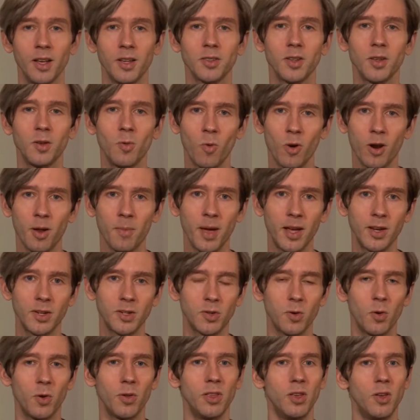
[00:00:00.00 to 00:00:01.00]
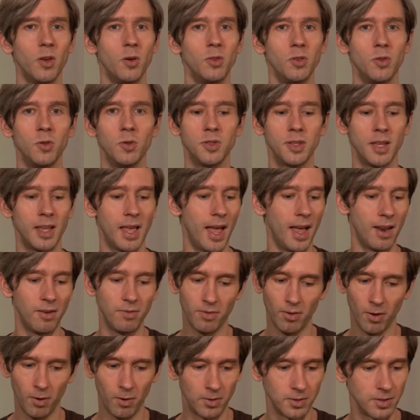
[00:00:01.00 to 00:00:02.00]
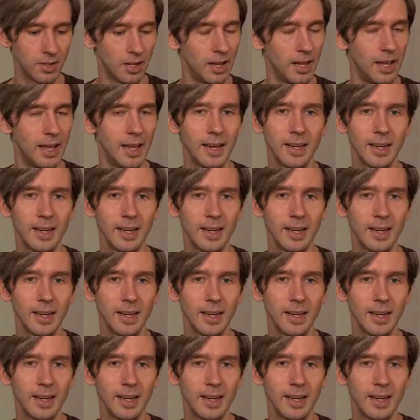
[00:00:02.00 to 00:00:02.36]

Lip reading: So you want to make sure that you're using headphones.